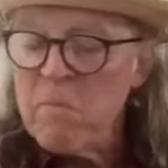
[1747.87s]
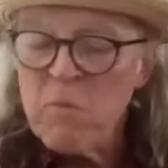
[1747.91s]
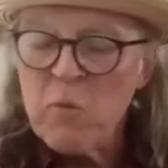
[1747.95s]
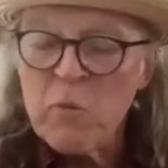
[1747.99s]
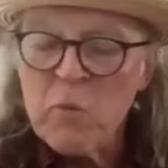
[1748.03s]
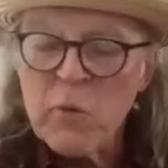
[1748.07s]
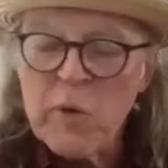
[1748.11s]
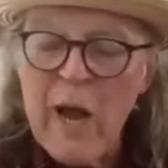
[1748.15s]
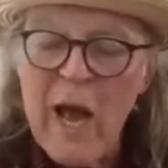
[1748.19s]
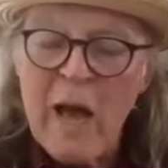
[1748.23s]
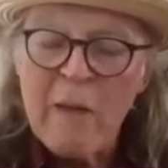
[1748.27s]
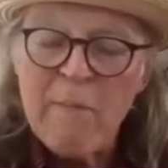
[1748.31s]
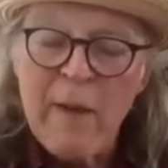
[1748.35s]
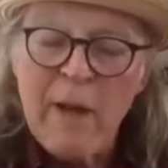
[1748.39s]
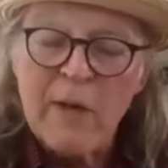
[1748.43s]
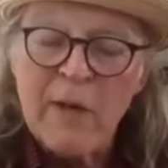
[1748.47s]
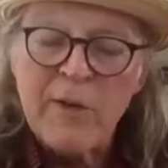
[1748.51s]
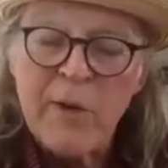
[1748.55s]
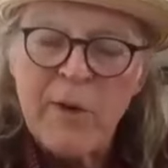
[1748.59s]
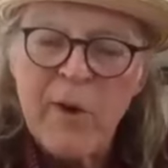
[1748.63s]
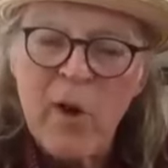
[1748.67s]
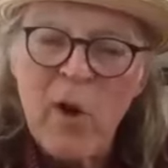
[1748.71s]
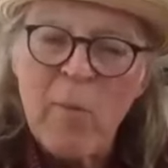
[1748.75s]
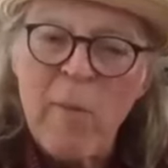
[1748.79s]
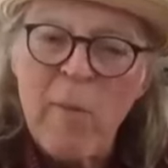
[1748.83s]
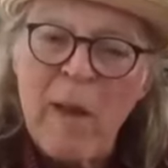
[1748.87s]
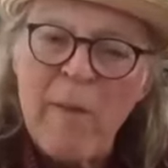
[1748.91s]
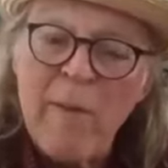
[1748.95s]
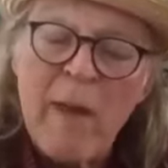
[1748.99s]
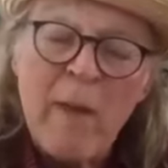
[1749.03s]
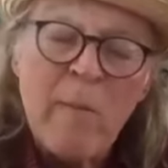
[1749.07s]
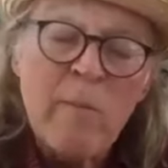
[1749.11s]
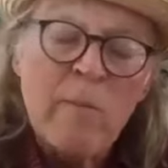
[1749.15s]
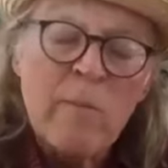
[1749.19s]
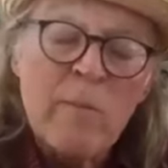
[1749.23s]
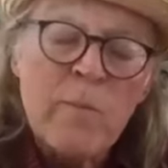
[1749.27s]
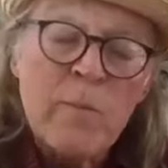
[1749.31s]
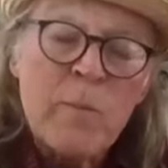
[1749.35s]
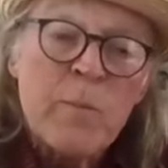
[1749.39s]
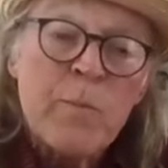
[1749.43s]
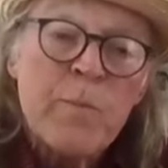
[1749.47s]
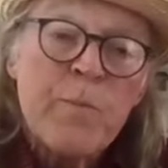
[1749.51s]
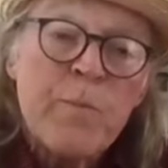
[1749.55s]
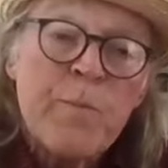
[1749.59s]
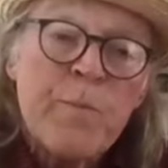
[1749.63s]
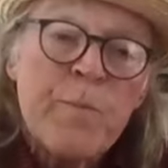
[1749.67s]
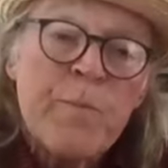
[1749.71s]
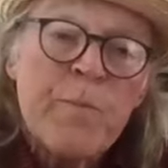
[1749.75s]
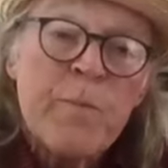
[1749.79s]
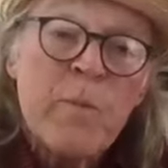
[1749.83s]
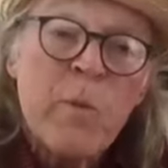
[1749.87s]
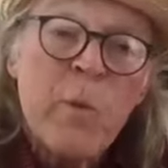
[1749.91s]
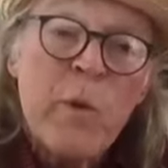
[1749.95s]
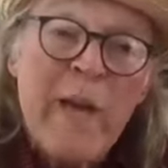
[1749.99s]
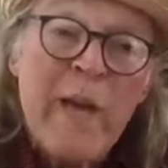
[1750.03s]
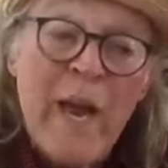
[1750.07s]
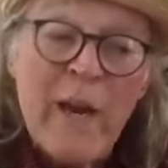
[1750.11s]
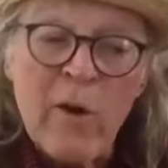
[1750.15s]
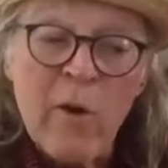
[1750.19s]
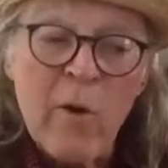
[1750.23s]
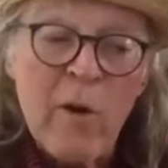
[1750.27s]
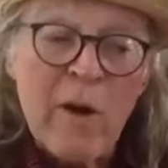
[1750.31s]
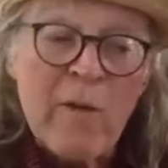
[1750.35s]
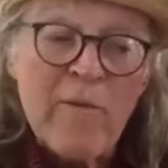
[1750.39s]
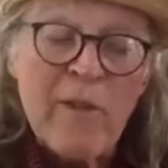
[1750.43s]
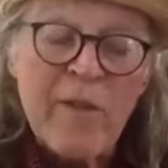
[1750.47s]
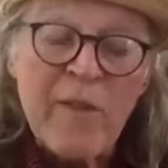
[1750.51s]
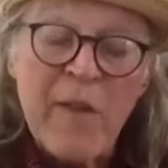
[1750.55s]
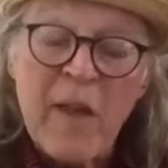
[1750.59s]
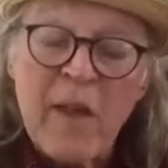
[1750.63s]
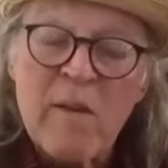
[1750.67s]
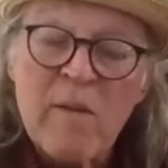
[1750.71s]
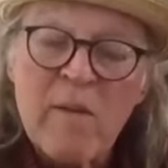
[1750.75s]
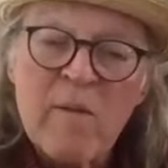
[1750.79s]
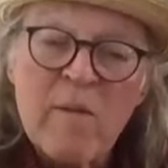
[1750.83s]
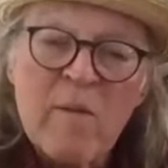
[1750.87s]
we're not meant to know, maybe. Can't know everything.